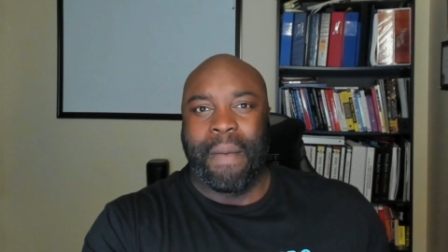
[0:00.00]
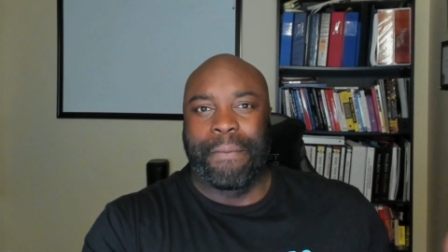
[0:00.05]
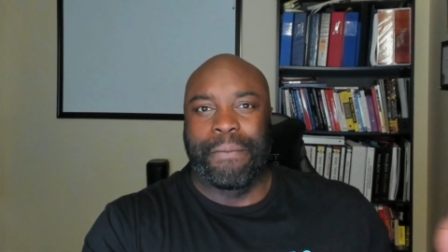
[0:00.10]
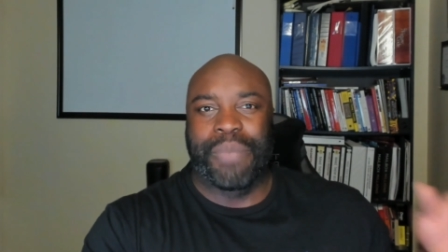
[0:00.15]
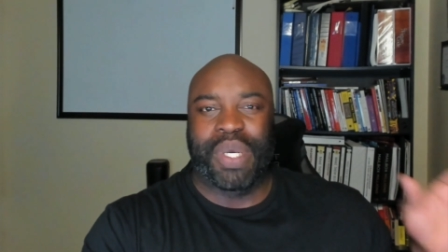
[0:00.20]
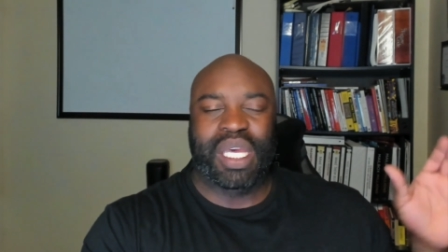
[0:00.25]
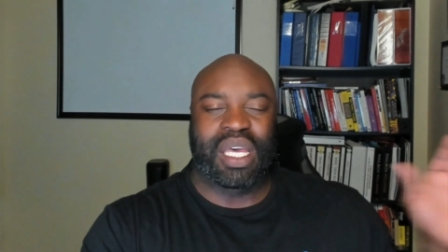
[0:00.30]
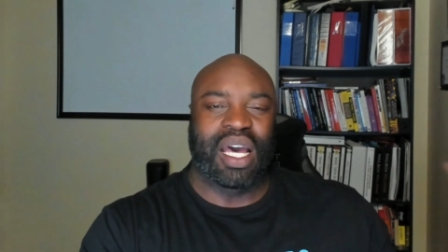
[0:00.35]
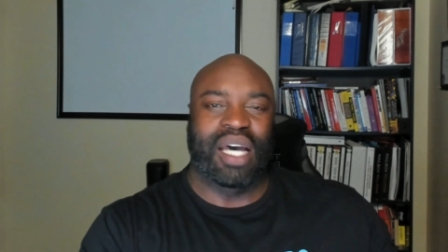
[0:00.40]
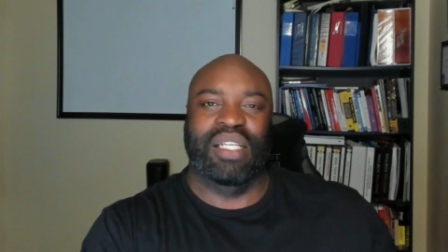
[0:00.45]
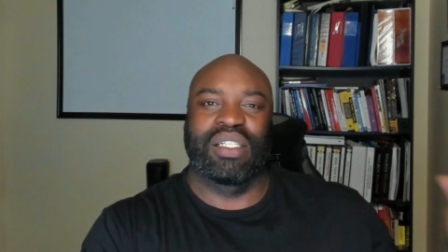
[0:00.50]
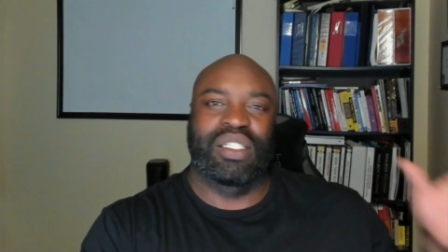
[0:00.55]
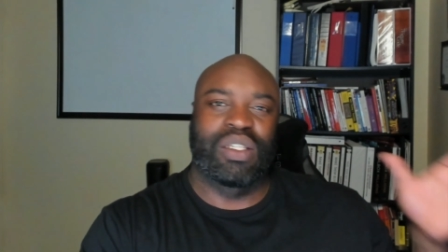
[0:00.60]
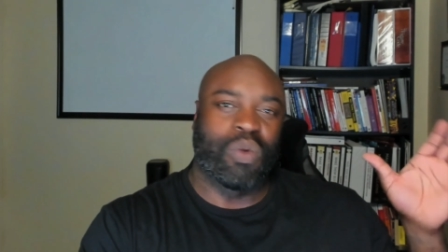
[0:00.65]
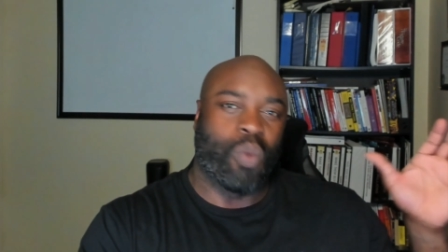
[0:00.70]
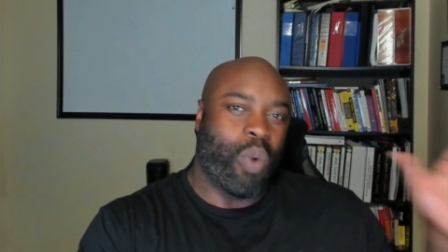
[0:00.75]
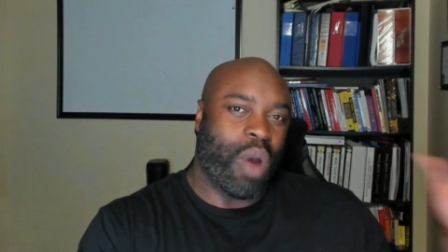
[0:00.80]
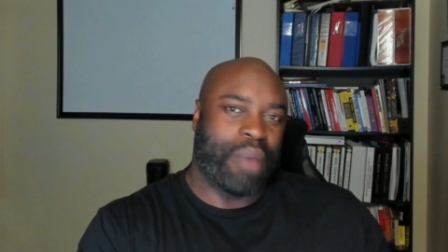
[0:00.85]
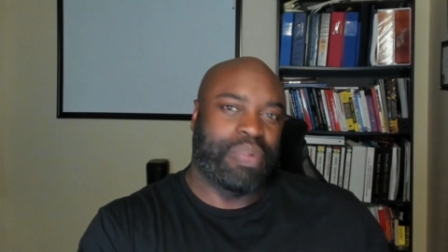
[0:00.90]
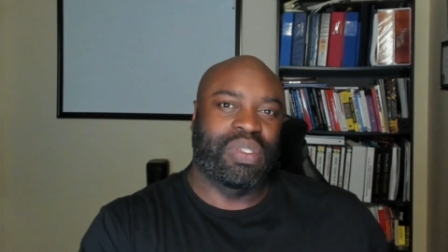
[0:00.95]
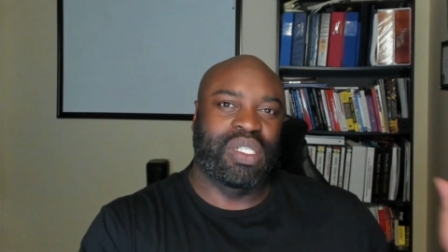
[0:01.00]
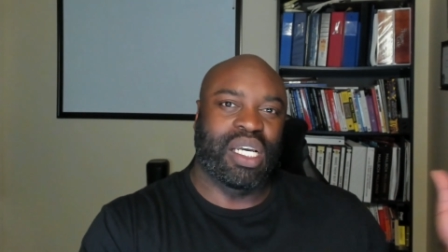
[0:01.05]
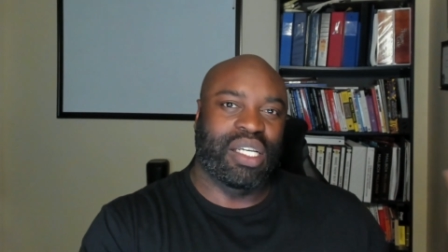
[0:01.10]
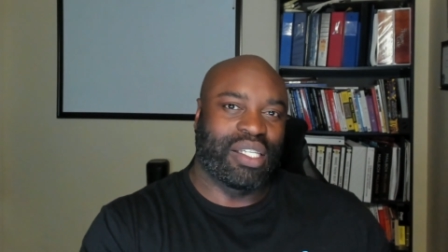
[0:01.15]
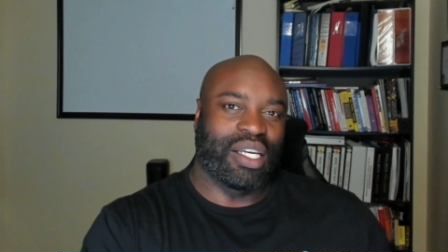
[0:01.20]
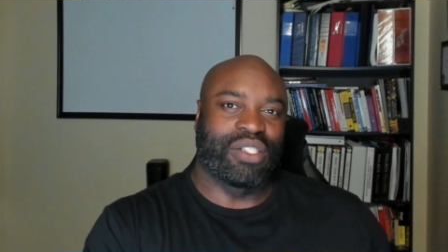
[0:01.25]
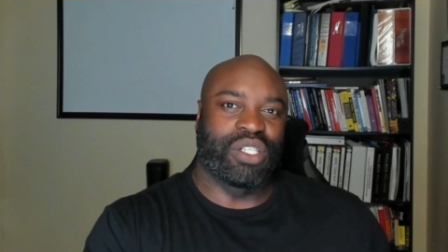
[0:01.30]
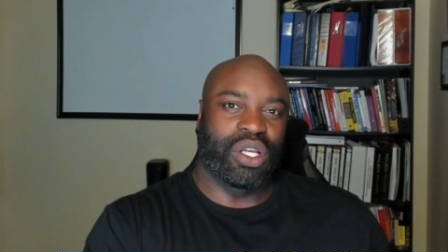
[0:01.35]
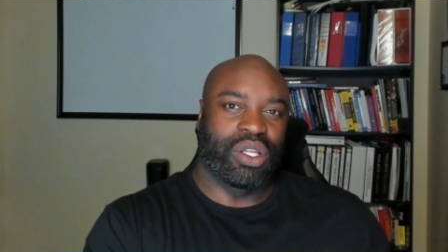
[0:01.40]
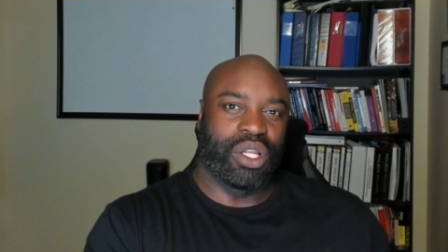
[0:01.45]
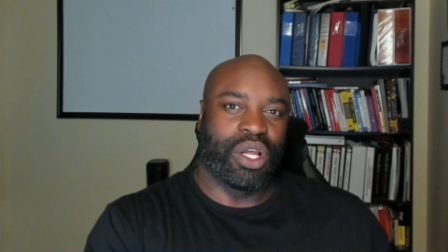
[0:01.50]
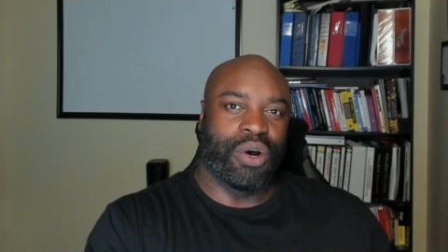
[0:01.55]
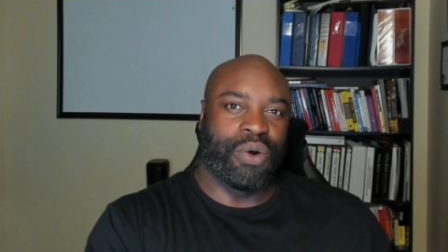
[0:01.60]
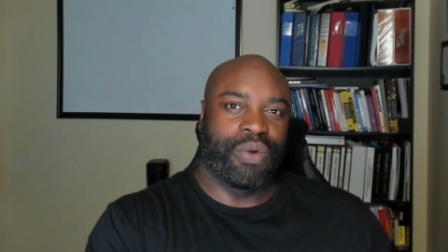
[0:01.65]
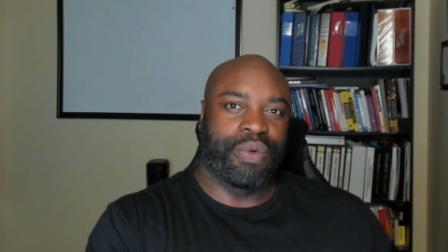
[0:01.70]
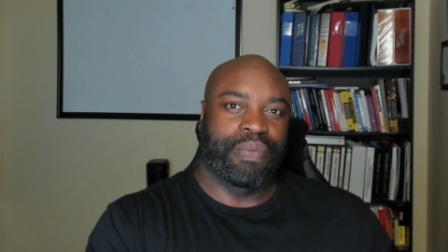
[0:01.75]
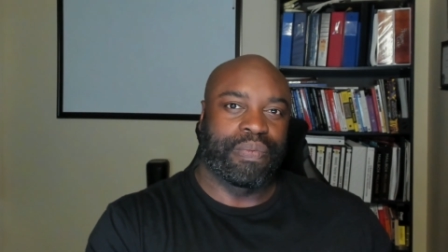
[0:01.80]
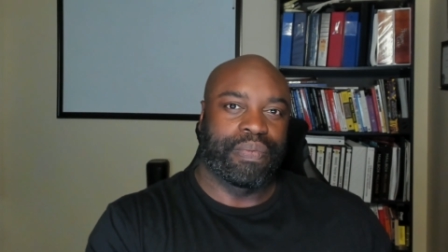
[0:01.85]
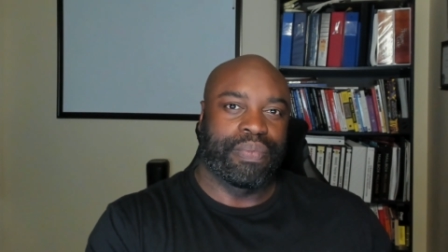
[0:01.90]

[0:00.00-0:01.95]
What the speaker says: because the website doesn't load.